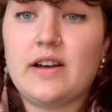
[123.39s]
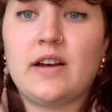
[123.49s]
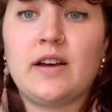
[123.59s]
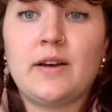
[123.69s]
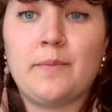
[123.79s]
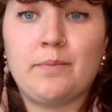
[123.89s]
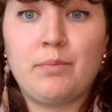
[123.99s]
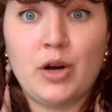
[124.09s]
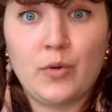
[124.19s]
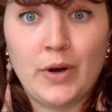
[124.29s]

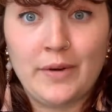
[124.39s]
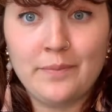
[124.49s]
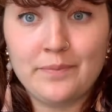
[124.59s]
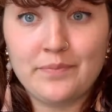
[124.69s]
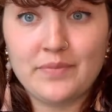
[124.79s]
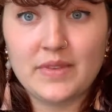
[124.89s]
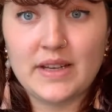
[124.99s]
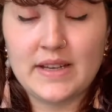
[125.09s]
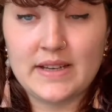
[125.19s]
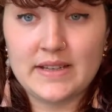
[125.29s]
Part 1
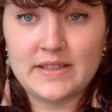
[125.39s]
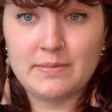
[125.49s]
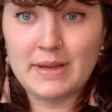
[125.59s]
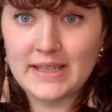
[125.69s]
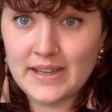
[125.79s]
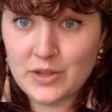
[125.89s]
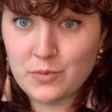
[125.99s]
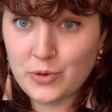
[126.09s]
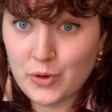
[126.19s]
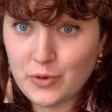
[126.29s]
is making the
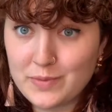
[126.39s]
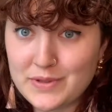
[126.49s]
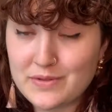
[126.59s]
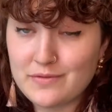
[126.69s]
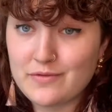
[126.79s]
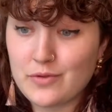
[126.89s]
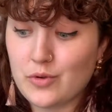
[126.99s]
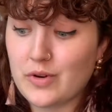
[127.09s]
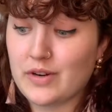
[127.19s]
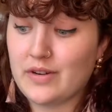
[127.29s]
probes
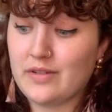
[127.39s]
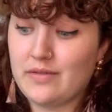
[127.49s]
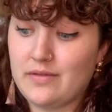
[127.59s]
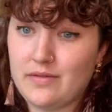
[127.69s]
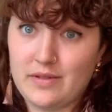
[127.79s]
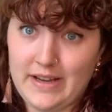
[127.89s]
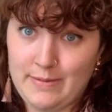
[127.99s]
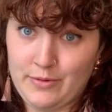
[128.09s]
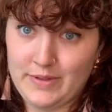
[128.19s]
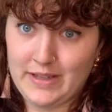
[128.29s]
for
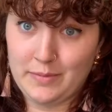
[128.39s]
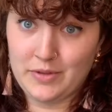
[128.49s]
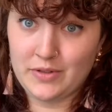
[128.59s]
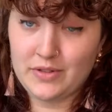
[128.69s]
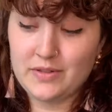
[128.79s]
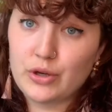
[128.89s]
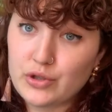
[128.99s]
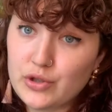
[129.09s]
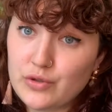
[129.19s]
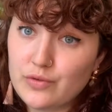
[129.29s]
GABA receptors. Part
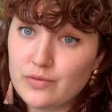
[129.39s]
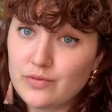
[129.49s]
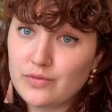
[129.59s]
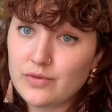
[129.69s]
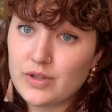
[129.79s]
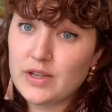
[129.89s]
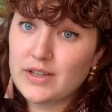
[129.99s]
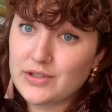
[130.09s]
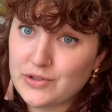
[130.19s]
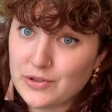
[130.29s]
2
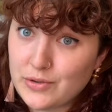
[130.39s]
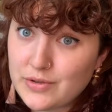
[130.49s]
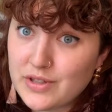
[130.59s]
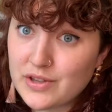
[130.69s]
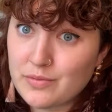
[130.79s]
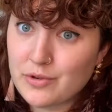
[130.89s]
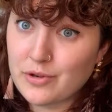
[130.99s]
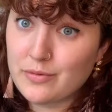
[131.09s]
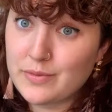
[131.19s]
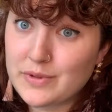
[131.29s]
is using the
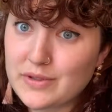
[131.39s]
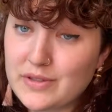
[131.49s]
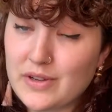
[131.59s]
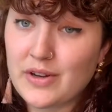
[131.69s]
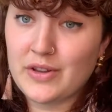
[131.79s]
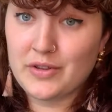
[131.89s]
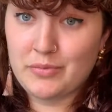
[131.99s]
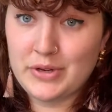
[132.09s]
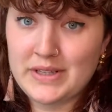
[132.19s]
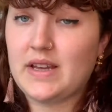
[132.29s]
probes on the
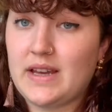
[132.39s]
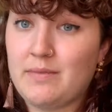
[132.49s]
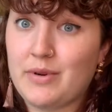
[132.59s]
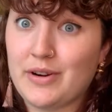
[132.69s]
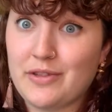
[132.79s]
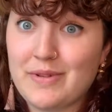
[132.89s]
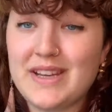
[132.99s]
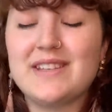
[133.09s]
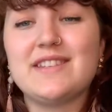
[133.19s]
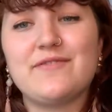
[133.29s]
brains. And part
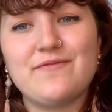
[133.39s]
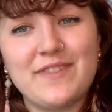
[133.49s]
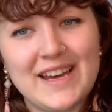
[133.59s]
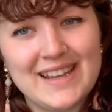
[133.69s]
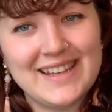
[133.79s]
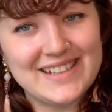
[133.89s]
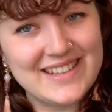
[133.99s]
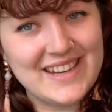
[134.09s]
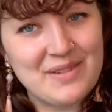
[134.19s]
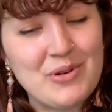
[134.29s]
3 is the finally
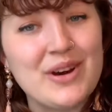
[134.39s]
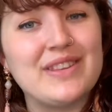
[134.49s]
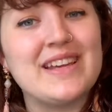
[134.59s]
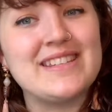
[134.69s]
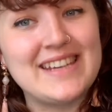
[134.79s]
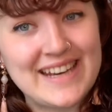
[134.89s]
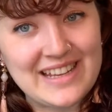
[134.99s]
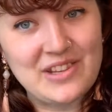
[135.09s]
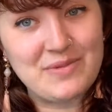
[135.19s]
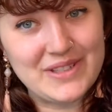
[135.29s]
exciting part, that's
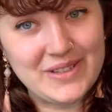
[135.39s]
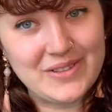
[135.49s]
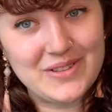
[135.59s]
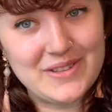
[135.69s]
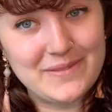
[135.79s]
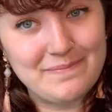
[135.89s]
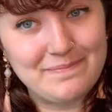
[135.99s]
getting the results.